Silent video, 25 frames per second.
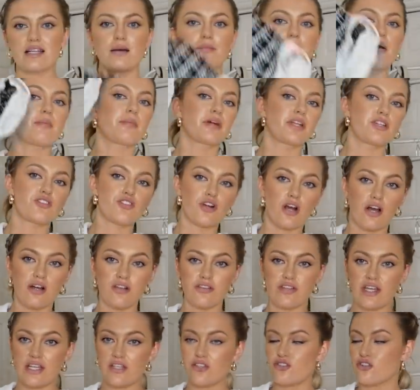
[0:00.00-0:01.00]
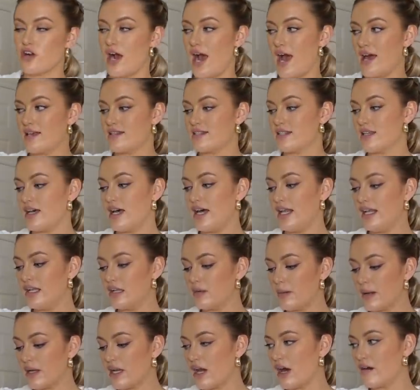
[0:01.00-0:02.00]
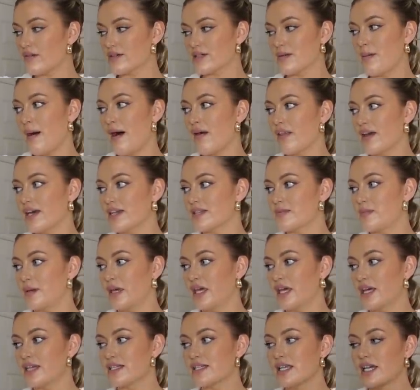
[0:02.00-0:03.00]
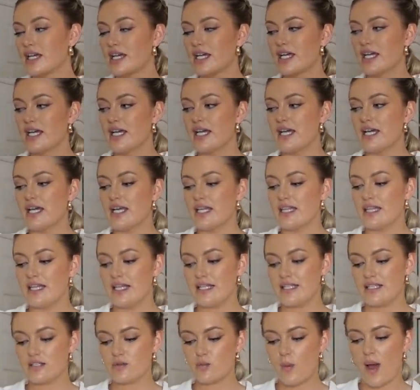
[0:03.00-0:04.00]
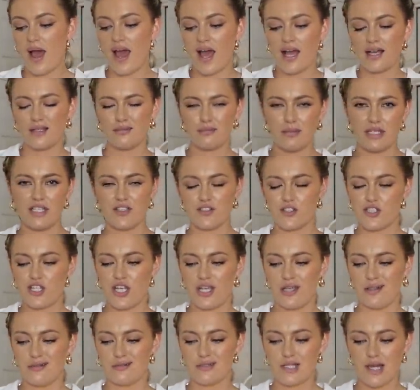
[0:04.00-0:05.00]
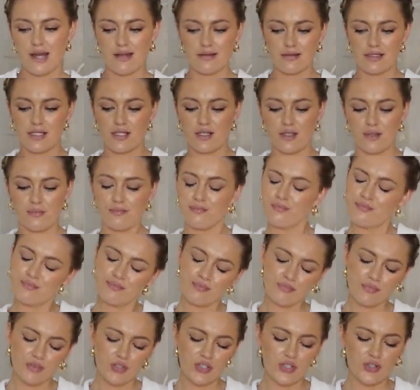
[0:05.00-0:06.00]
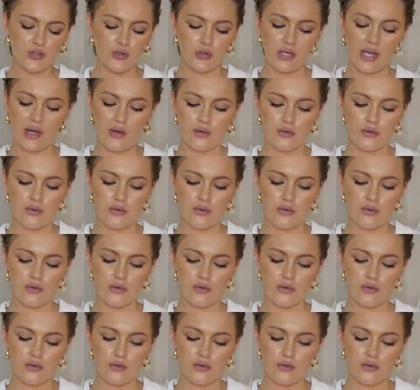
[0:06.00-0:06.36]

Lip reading: up, I'm gonna try on this dress. A little bit nervous about this because this is where me and Shein tend to not get